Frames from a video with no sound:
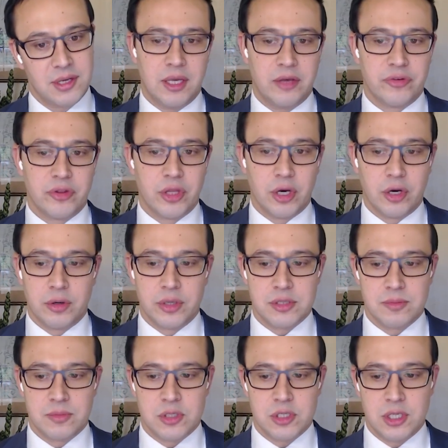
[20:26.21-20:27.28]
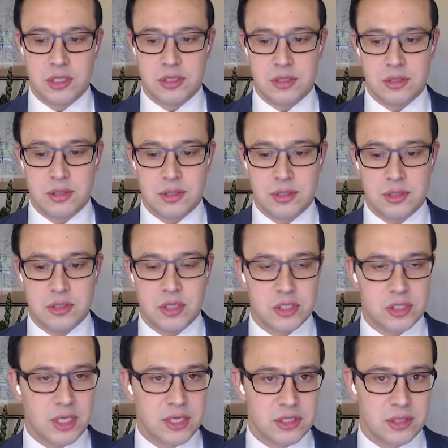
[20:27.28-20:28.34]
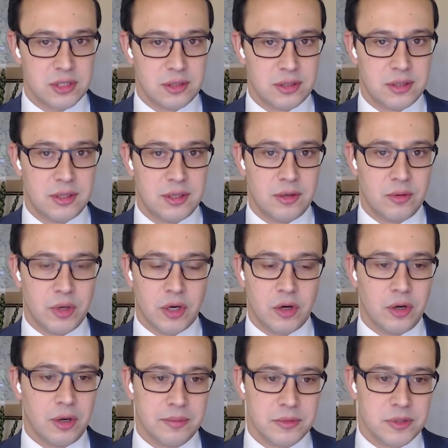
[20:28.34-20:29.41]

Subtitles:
even though it's machine translation. We call them